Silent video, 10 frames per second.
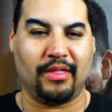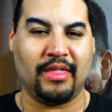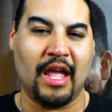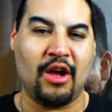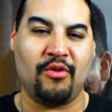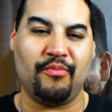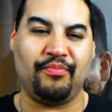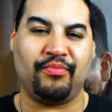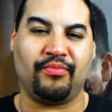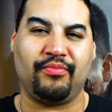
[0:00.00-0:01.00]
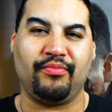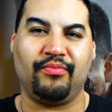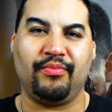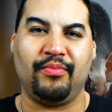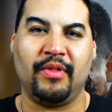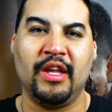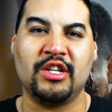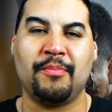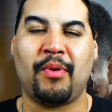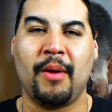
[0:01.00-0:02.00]
Now,
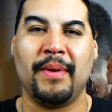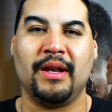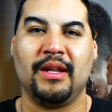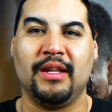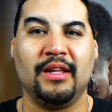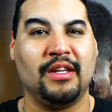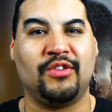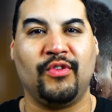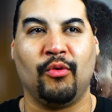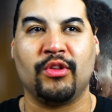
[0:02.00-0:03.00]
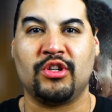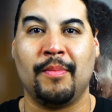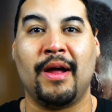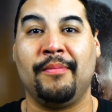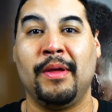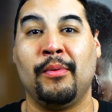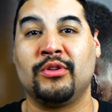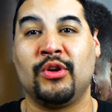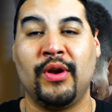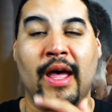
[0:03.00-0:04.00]
each compartment is filled with a certain amount of people.
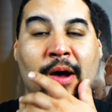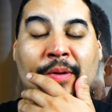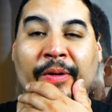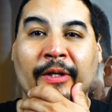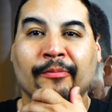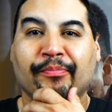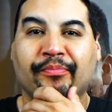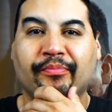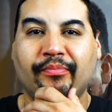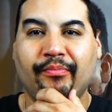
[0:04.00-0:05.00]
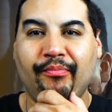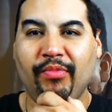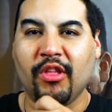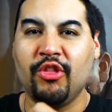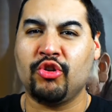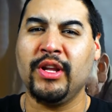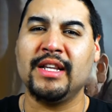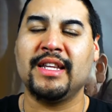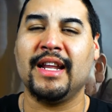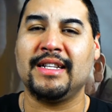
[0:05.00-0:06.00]
So now, the train
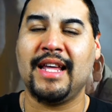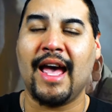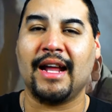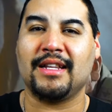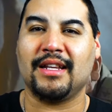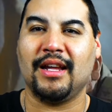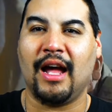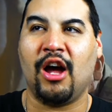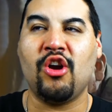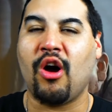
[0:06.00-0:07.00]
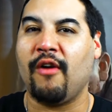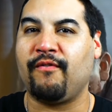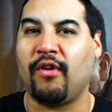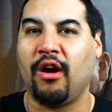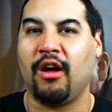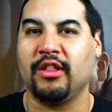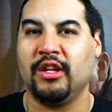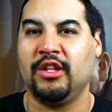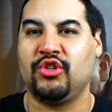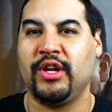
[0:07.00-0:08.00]
that's getting attacked. I don't know how far along
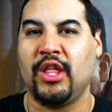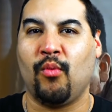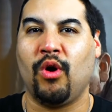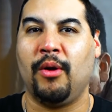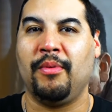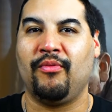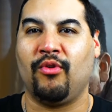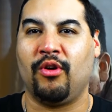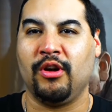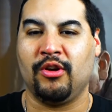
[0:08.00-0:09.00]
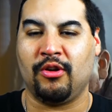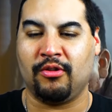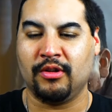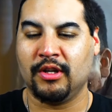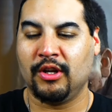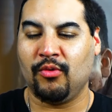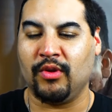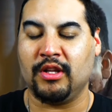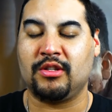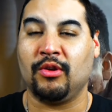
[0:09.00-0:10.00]
in the train they were before you know
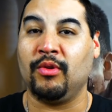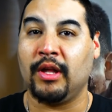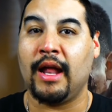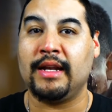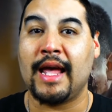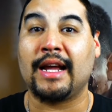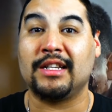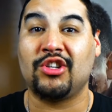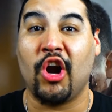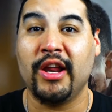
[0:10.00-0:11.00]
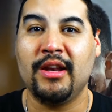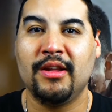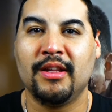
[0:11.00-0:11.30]
when the when the attack started